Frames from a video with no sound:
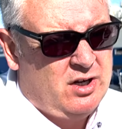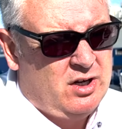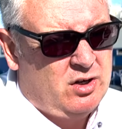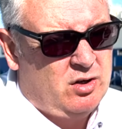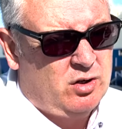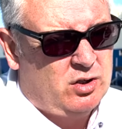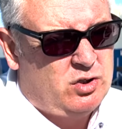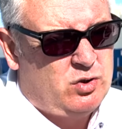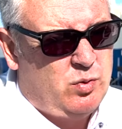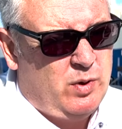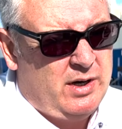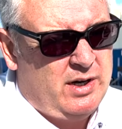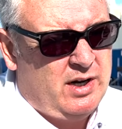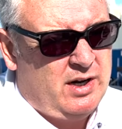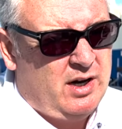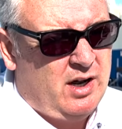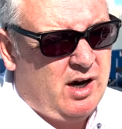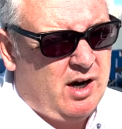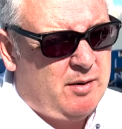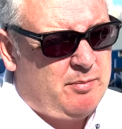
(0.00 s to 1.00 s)
got twin
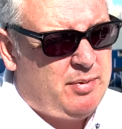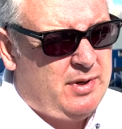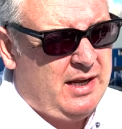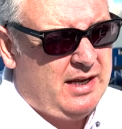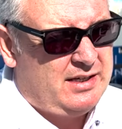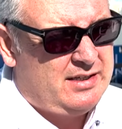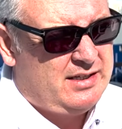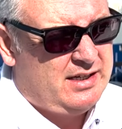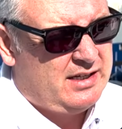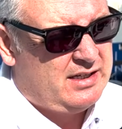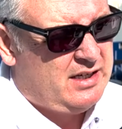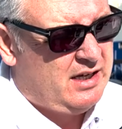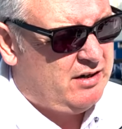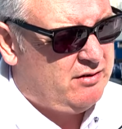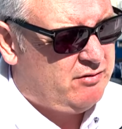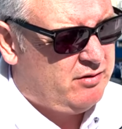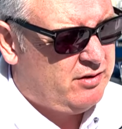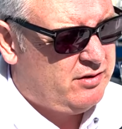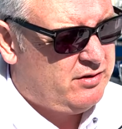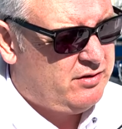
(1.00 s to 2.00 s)
IPS
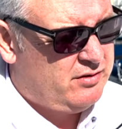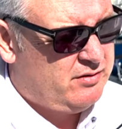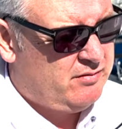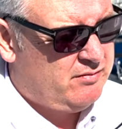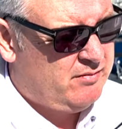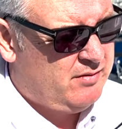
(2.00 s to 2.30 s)
600s.